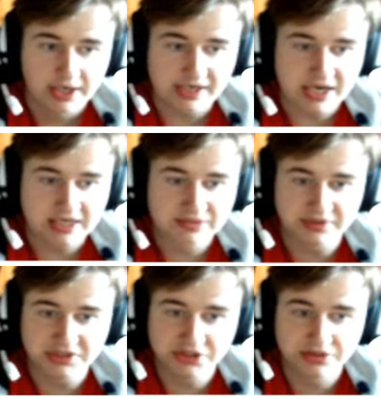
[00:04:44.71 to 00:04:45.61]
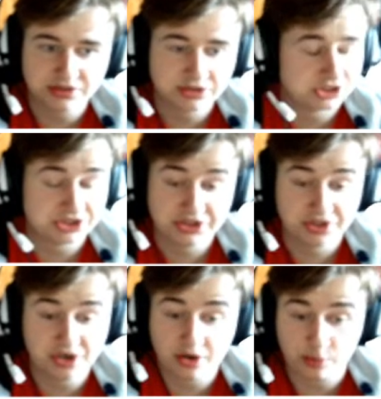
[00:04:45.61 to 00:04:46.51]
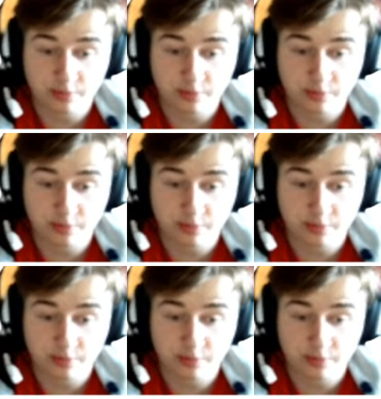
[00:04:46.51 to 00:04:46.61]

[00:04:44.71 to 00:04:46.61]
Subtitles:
It has been just, I